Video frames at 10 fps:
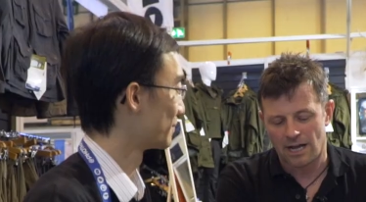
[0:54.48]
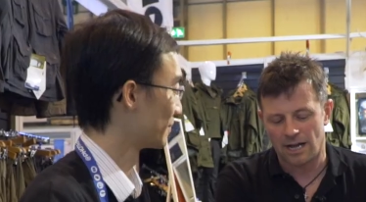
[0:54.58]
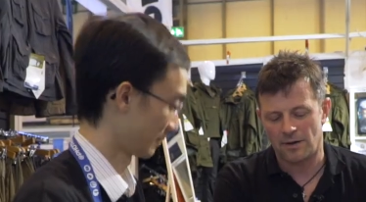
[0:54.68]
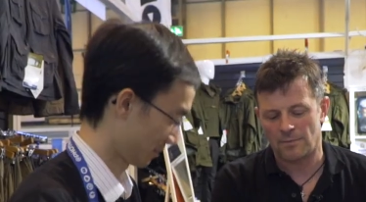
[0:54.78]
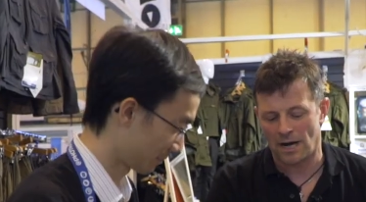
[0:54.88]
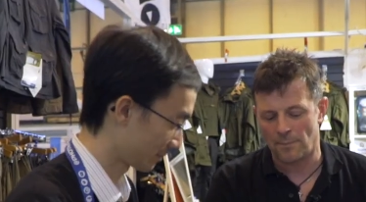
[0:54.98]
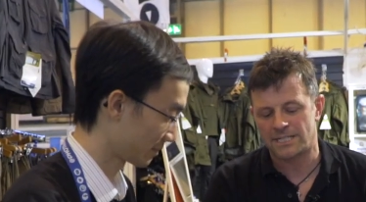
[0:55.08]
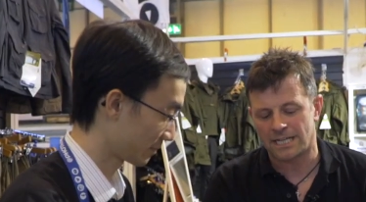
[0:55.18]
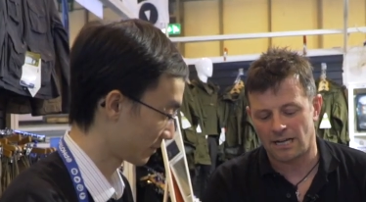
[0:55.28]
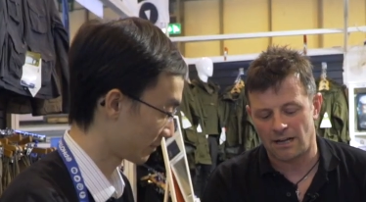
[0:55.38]
Speaker 1: Uh, and I
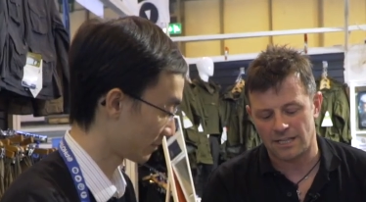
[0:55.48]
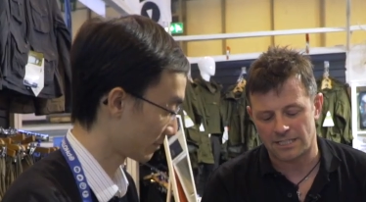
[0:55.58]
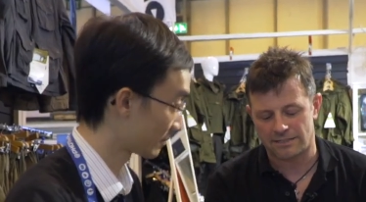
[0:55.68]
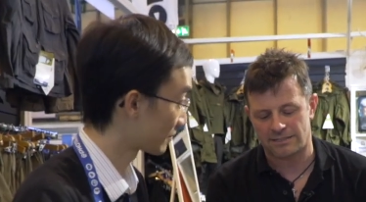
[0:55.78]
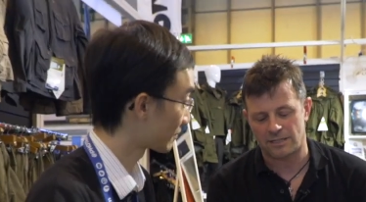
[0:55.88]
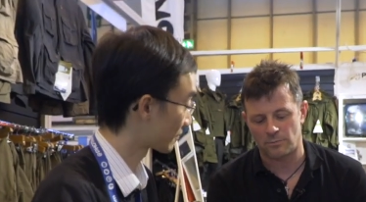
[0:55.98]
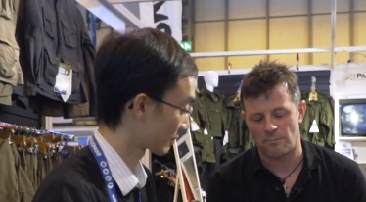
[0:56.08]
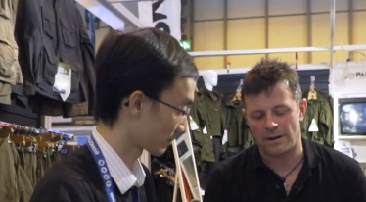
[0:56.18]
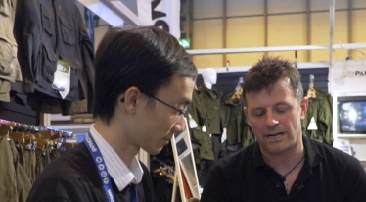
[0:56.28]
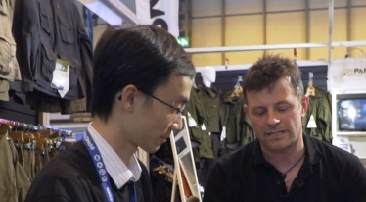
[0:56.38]
particularly like this this one
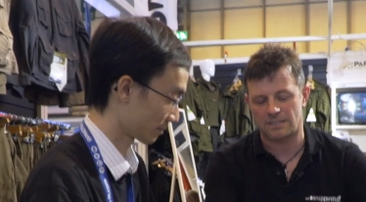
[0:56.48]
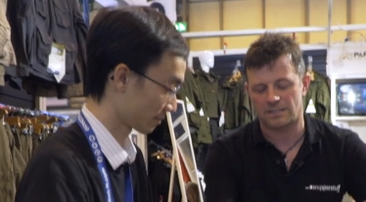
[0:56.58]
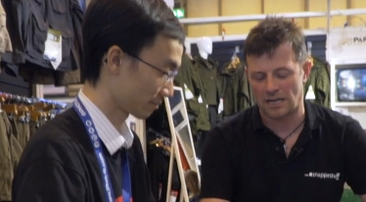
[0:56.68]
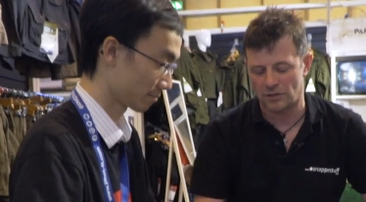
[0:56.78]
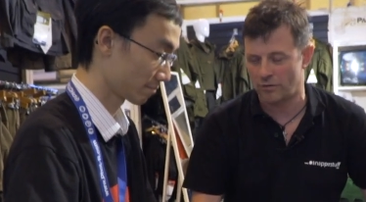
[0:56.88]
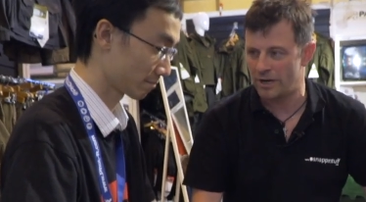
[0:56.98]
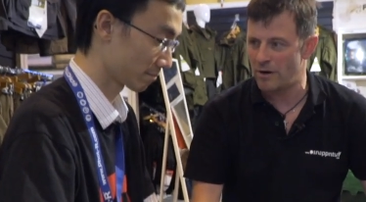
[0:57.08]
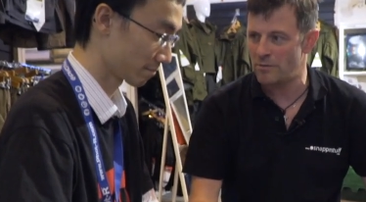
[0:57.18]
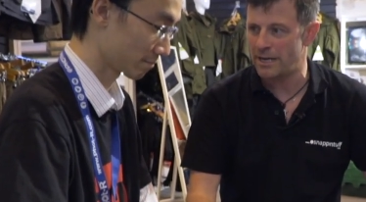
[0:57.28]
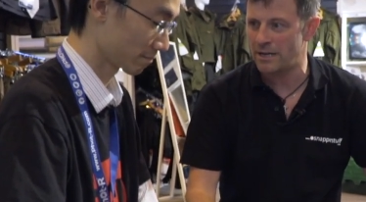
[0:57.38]
bag because it's, it's rear
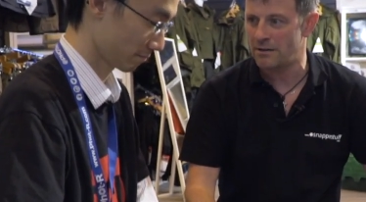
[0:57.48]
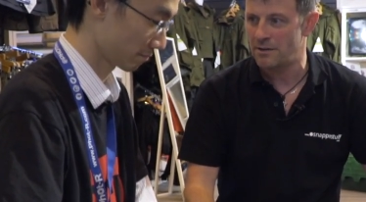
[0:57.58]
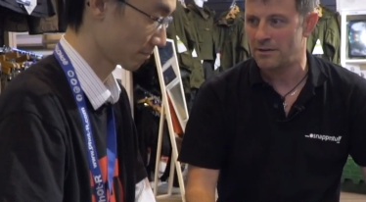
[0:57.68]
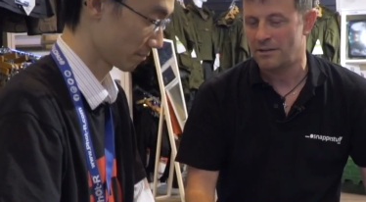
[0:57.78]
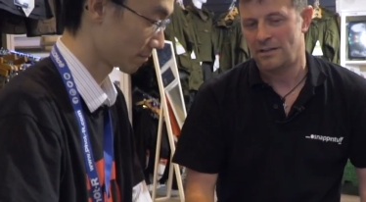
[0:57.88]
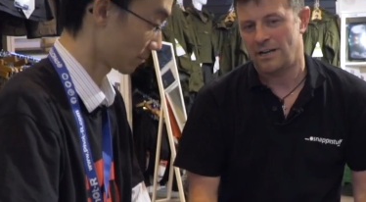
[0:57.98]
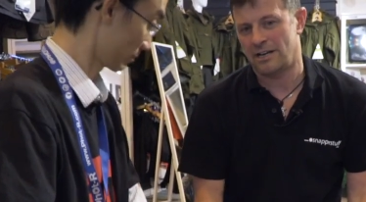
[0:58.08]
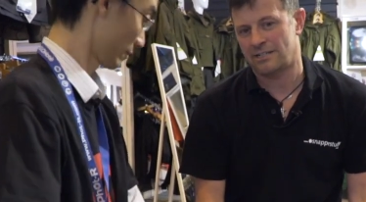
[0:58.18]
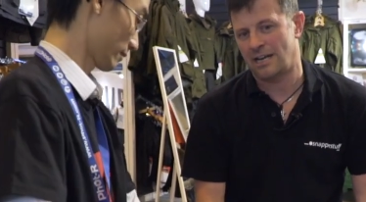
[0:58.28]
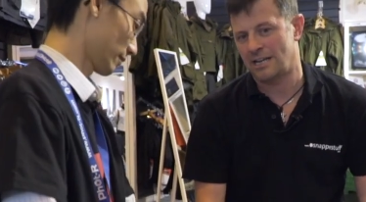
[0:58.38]
opening, and
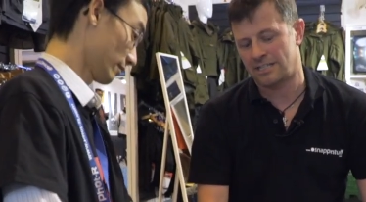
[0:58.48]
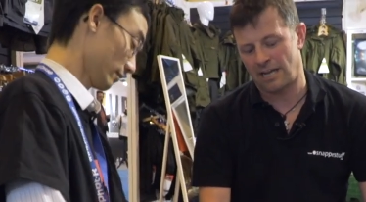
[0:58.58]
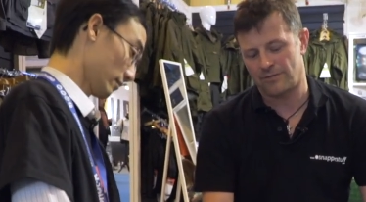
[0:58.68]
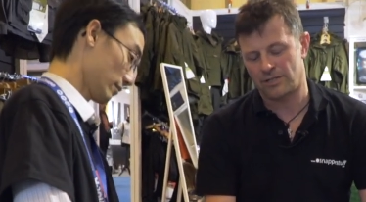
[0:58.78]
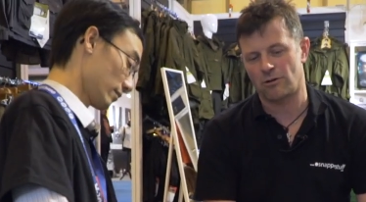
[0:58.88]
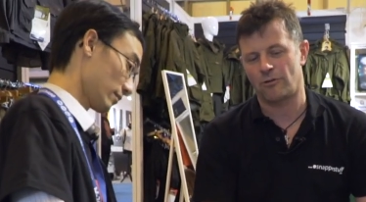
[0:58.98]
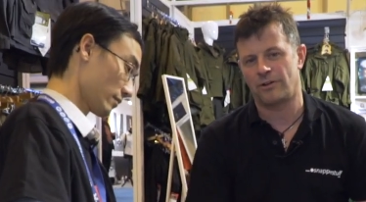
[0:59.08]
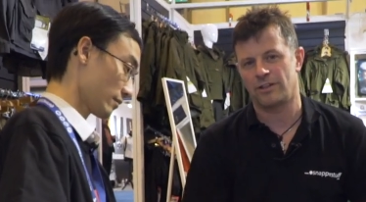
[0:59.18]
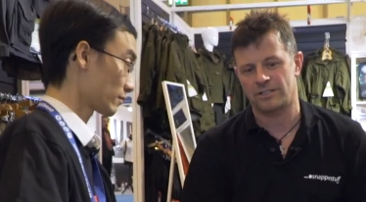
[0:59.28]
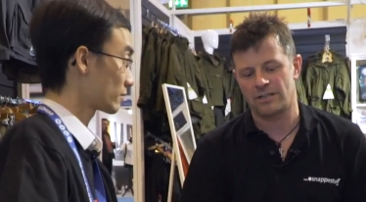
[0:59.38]
as a landscape mm.
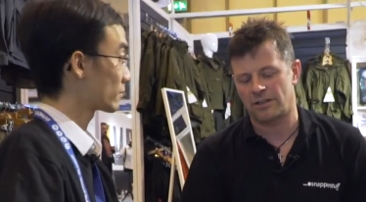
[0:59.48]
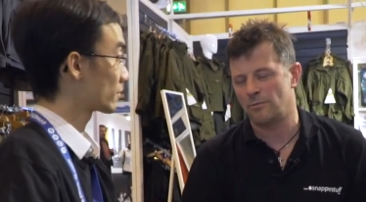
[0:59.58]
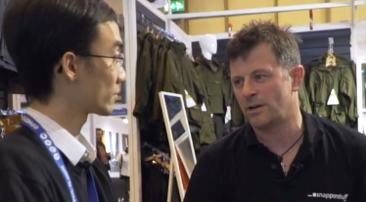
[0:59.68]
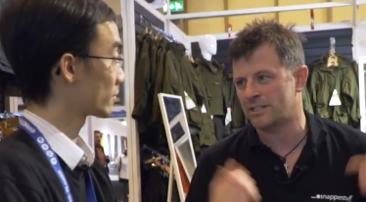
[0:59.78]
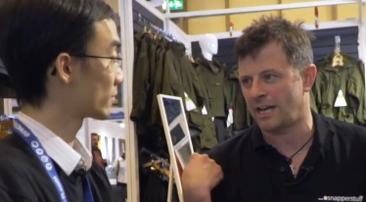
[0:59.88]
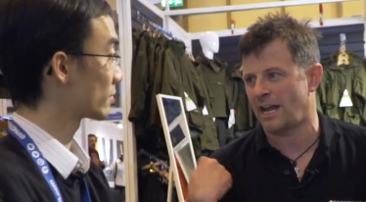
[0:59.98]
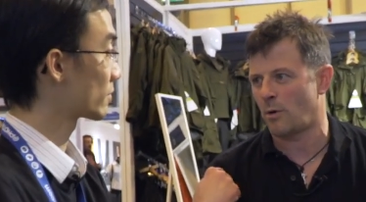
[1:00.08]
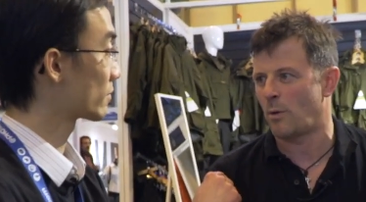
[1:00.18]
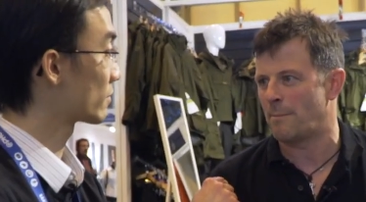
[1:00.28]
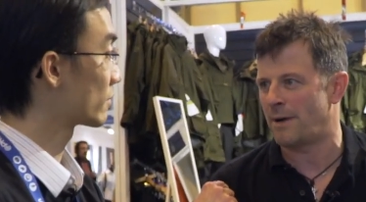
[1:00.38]
photographer, there's nothing worse than getting a
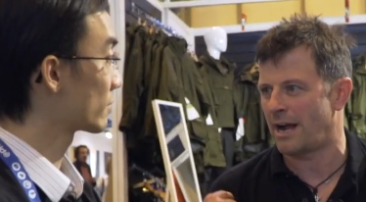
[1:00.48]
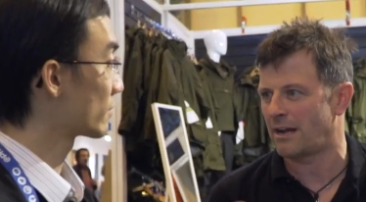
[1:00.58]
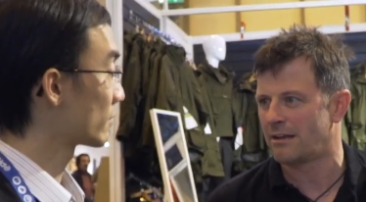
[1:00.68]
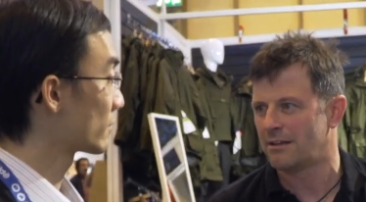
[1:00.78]
wet back.